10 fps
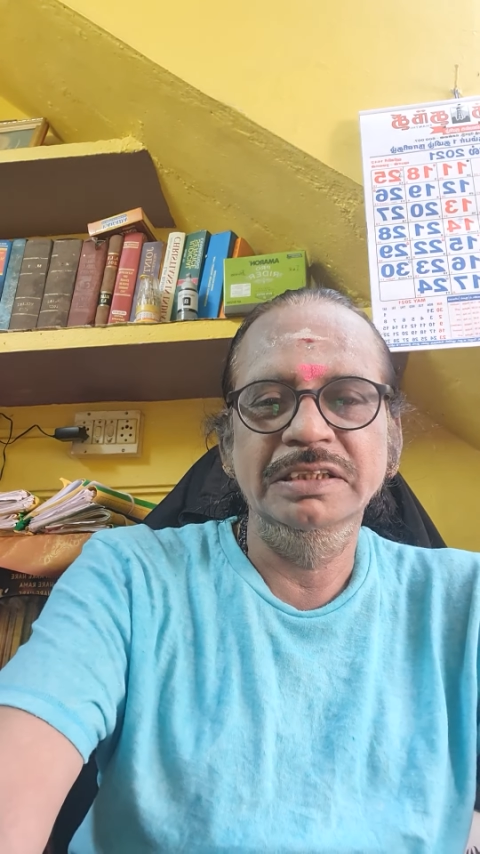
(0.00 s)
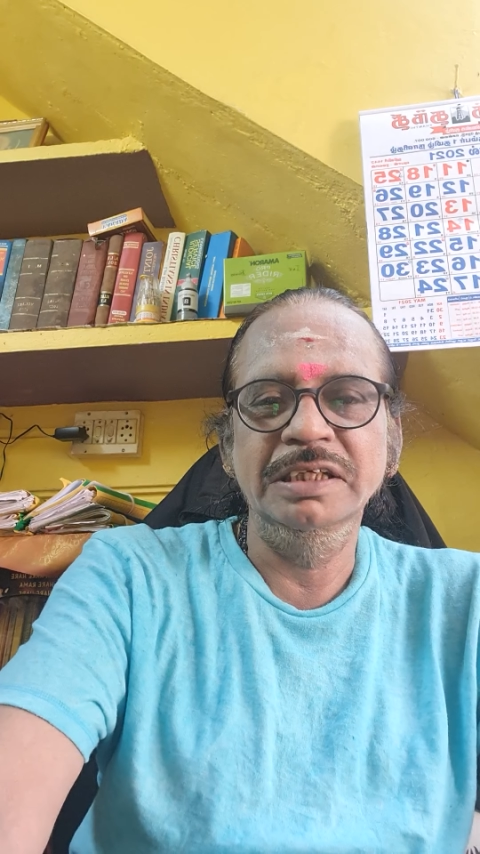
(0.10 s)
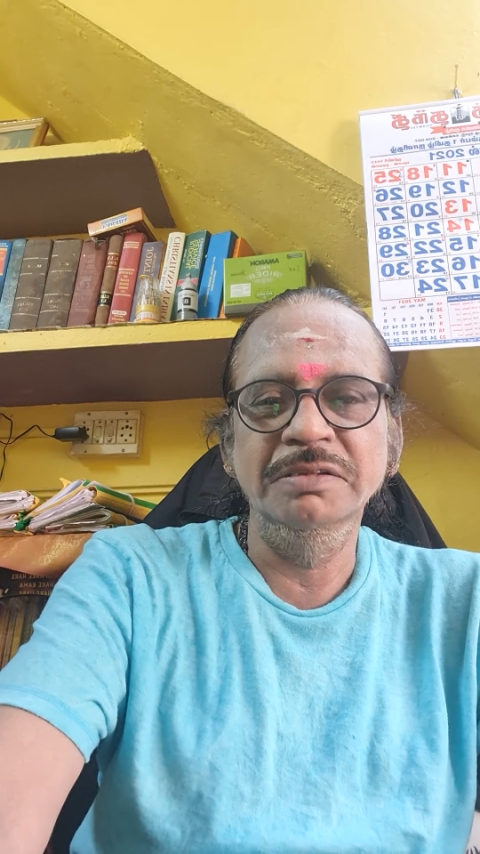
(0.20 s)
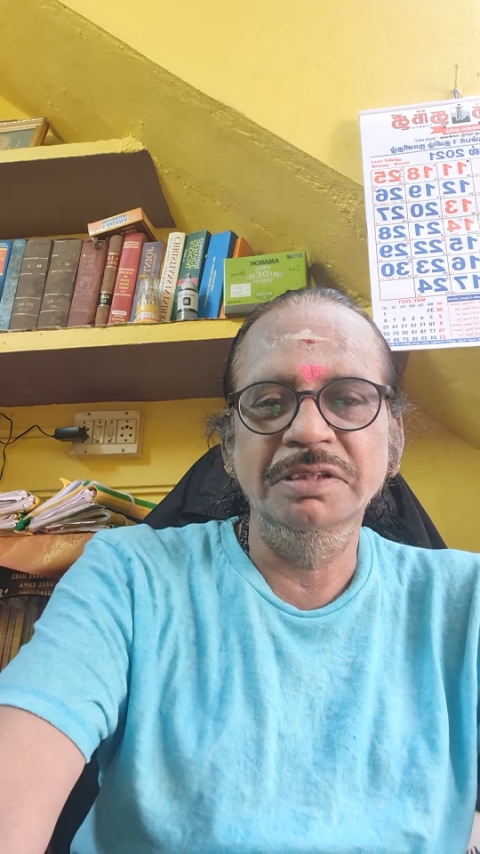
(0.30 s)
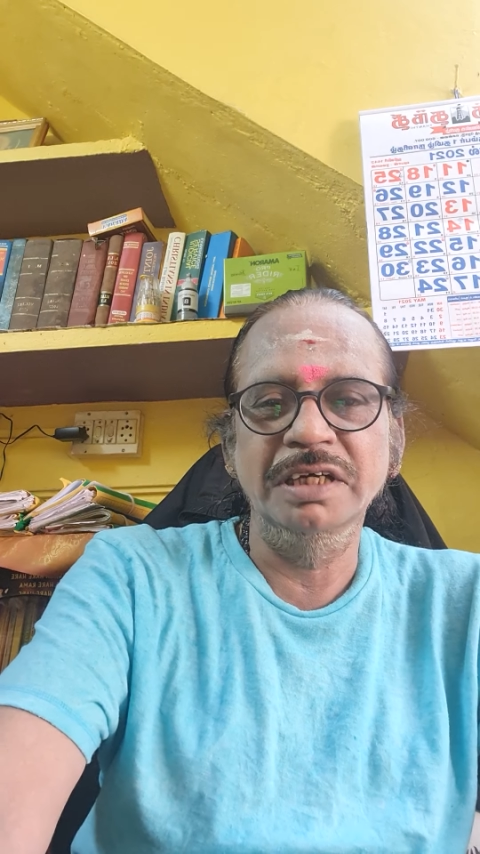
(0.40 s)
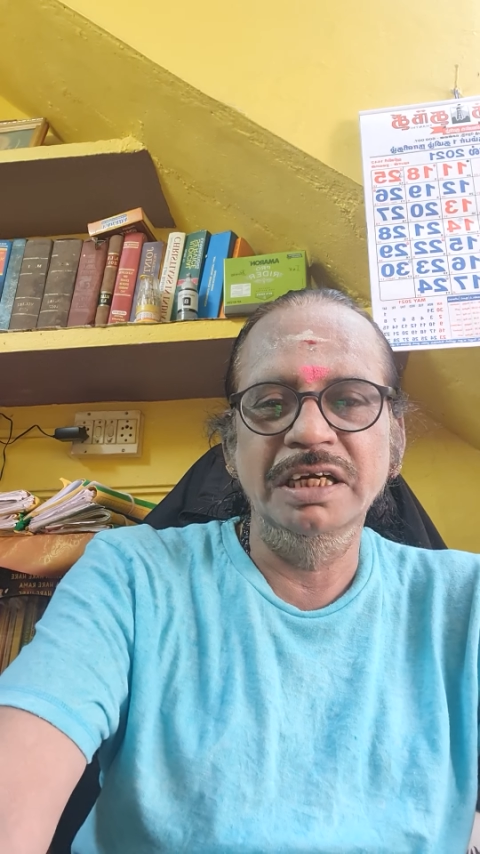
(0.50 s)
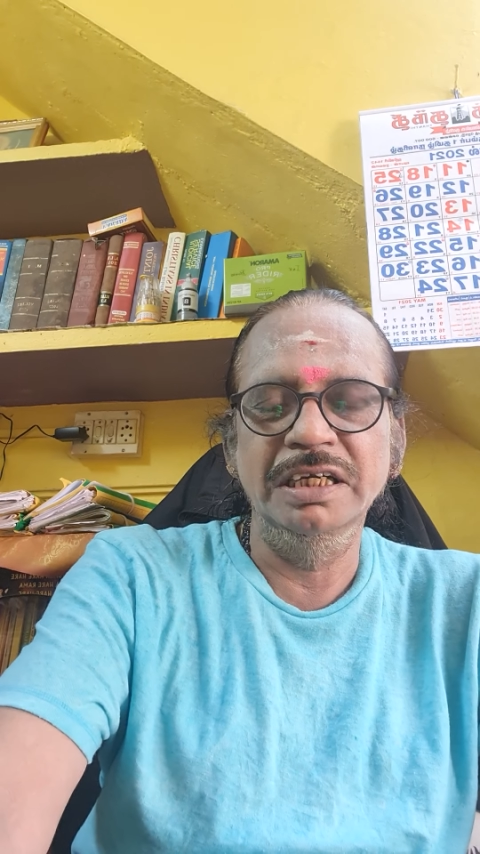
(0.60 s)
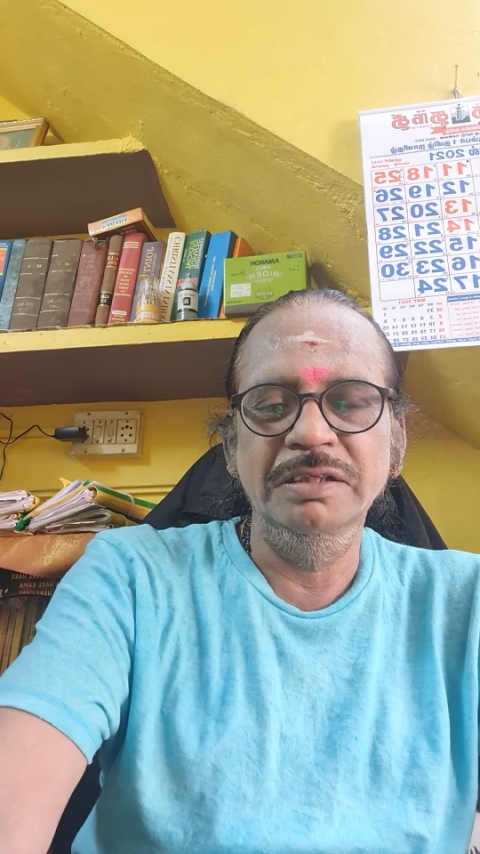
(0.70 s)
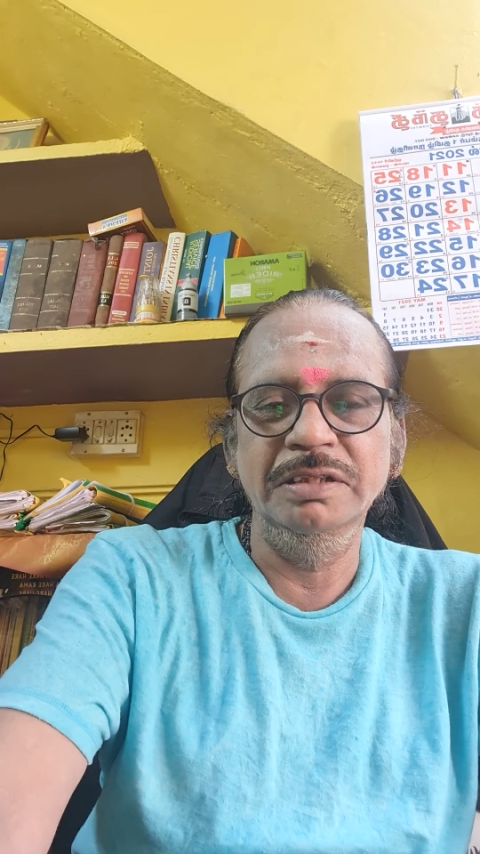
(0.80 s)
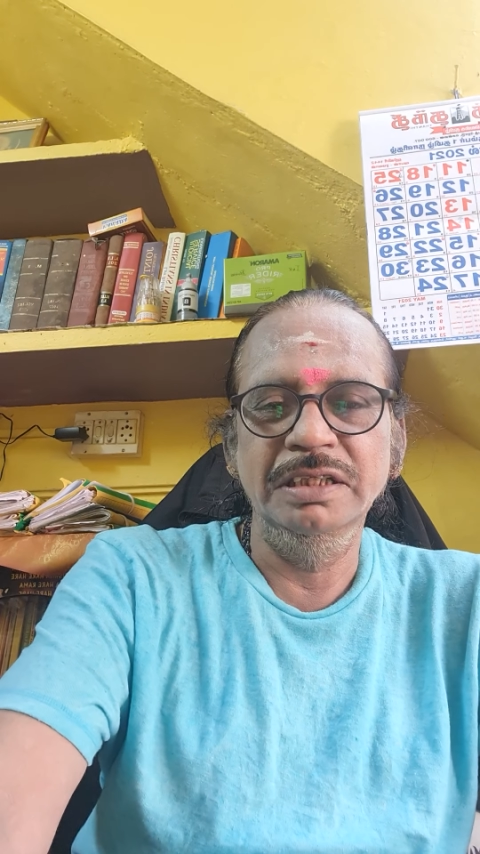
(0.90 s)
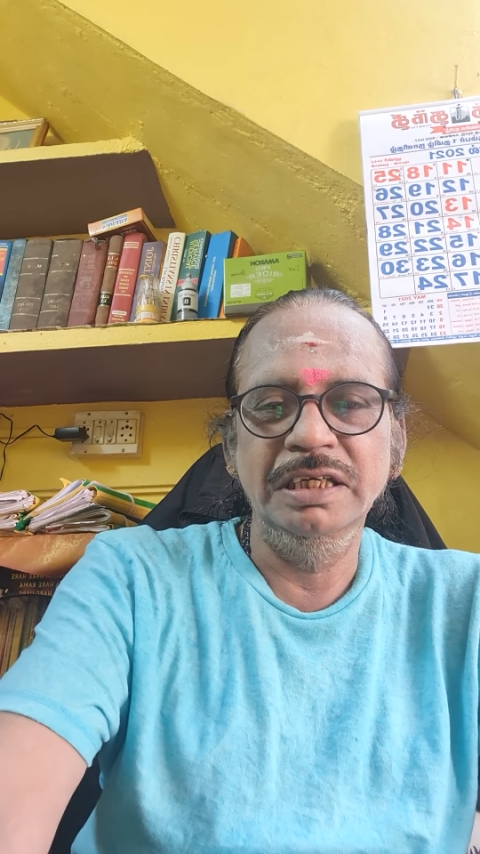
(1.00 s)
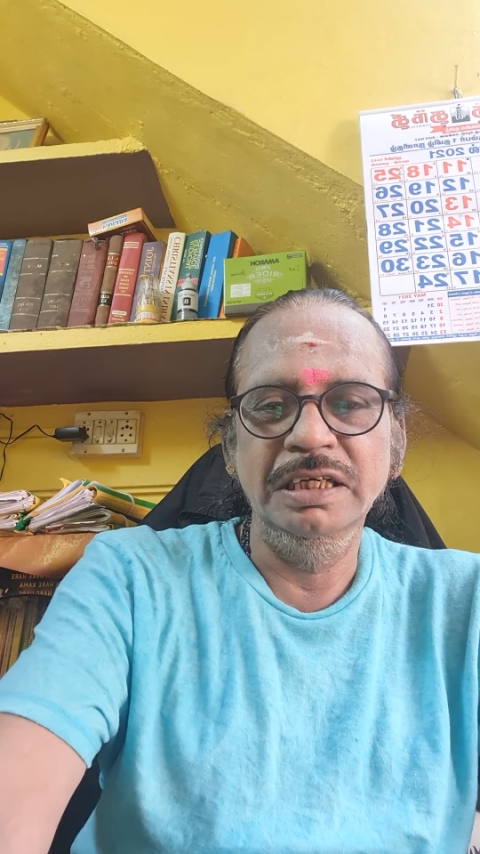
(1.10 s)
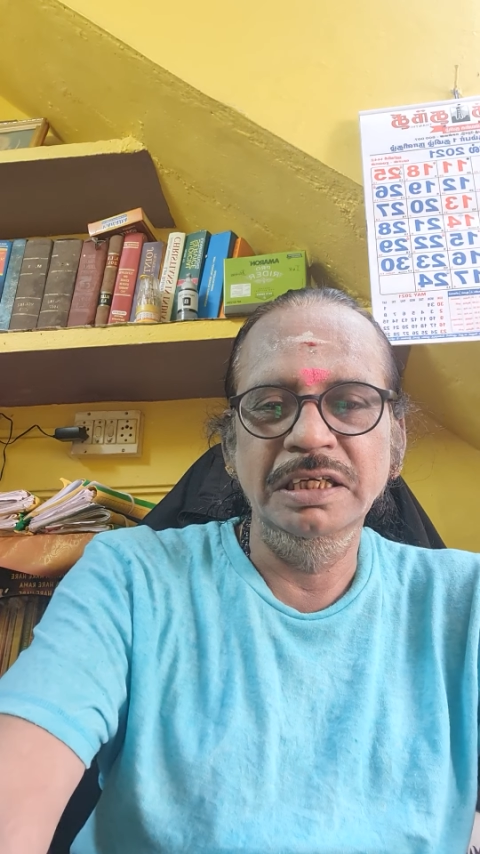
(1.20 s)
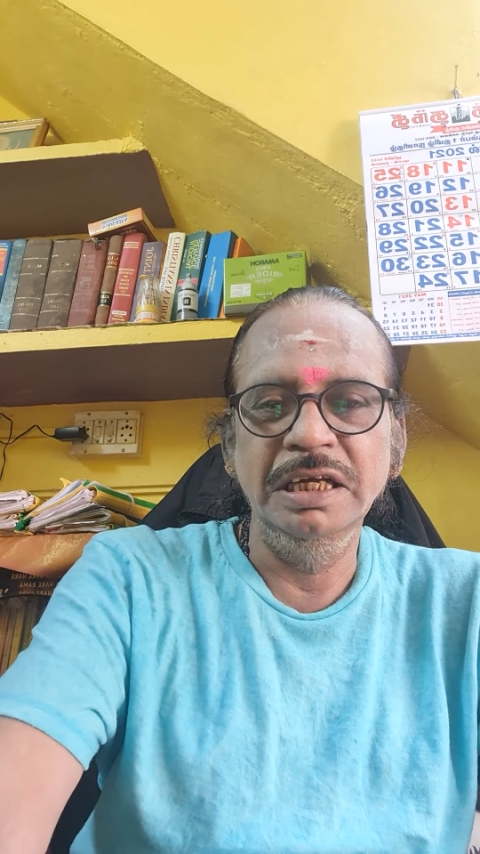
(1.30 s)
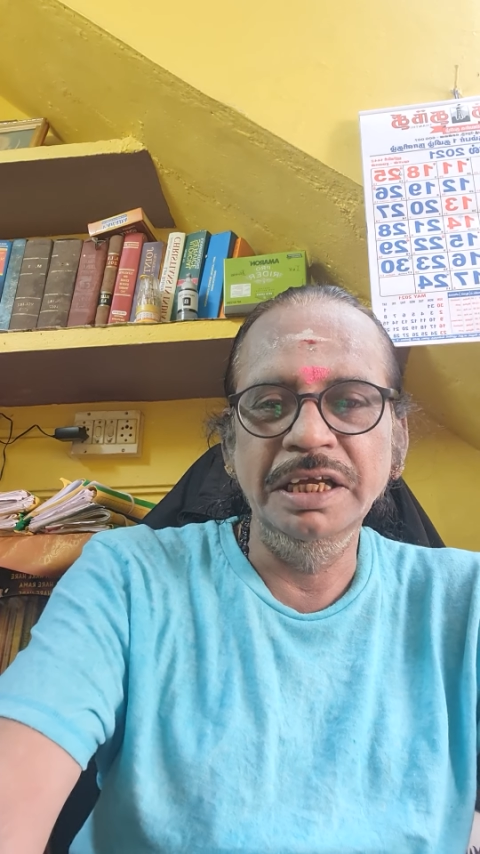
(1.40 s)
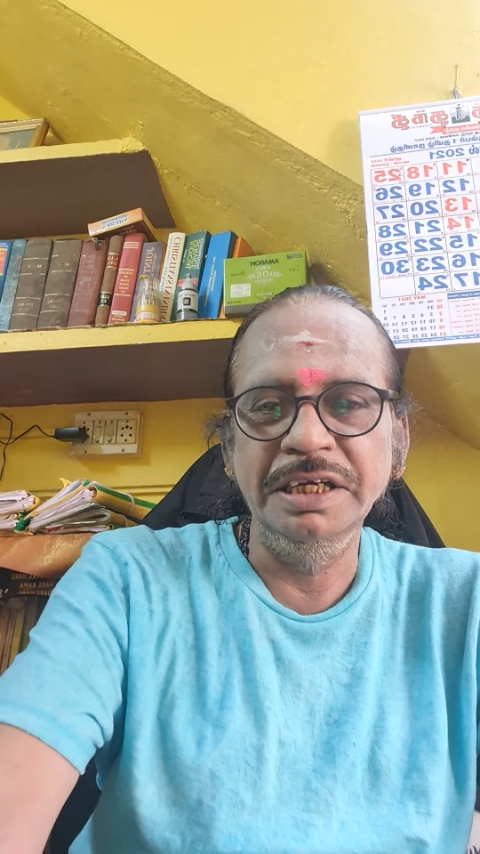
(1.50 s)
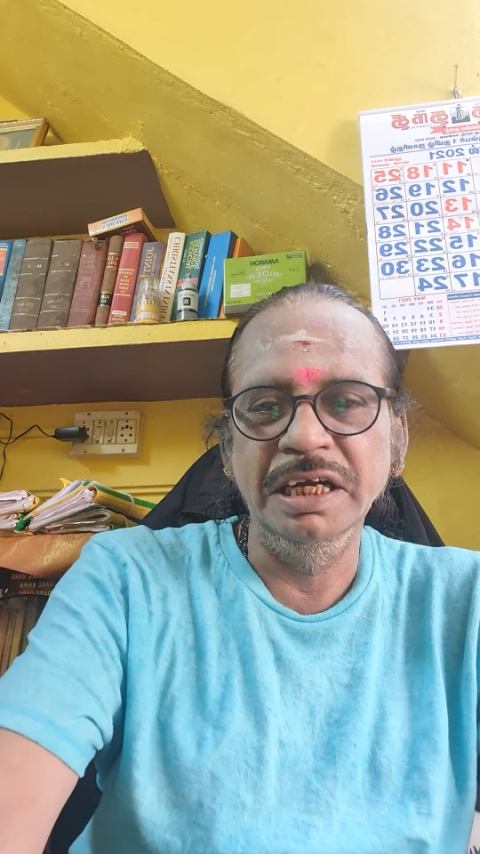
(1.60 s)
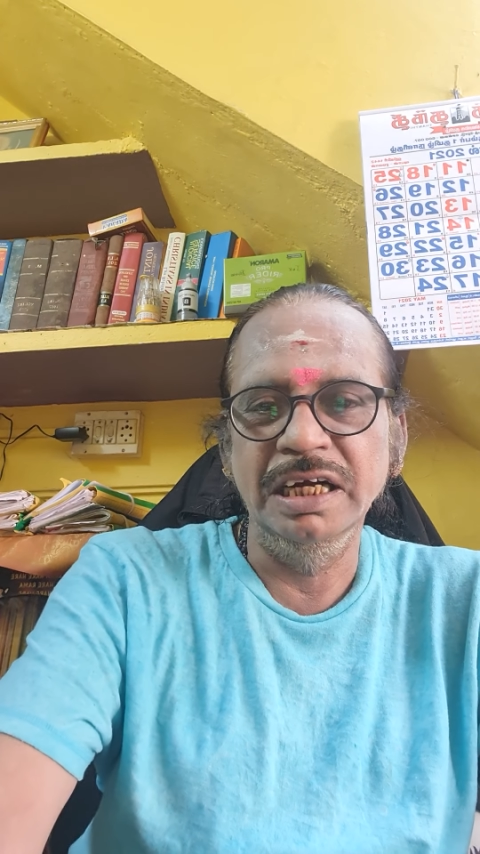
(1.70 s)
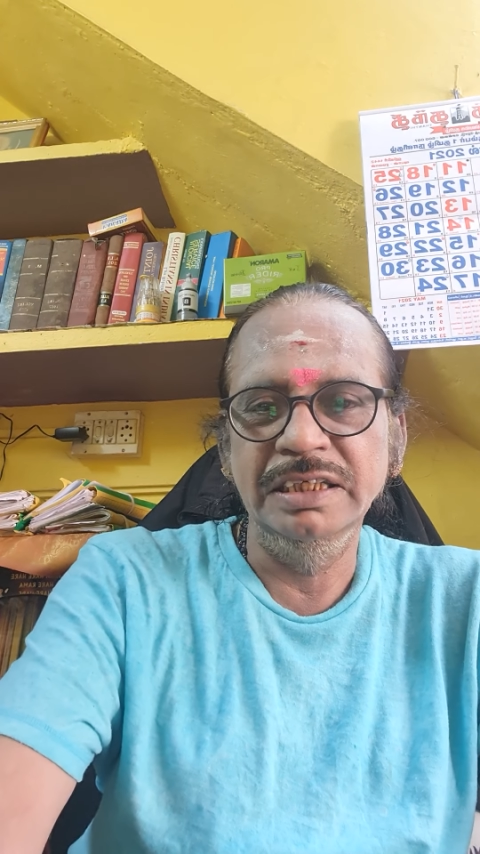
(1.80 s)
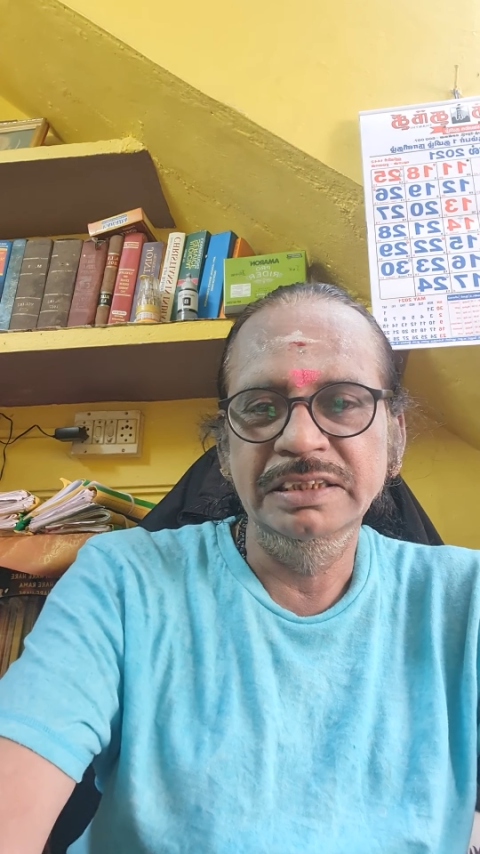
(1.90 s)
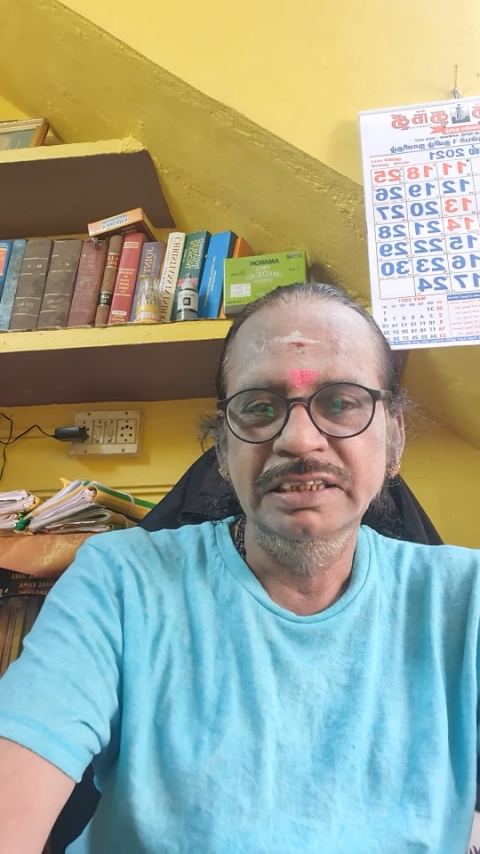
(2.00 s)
downtrodden area,